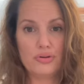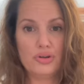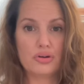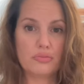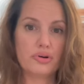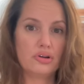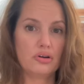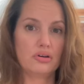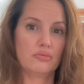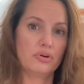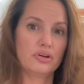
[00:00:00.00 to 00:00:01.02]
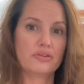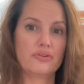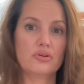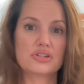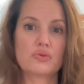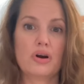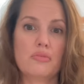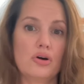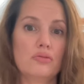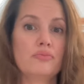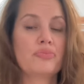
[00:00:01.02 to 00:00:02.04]
you can put your phone on square
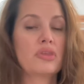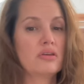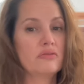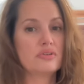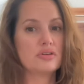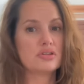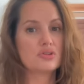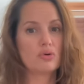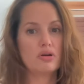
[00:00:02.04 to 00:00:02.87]
mode. If it's on square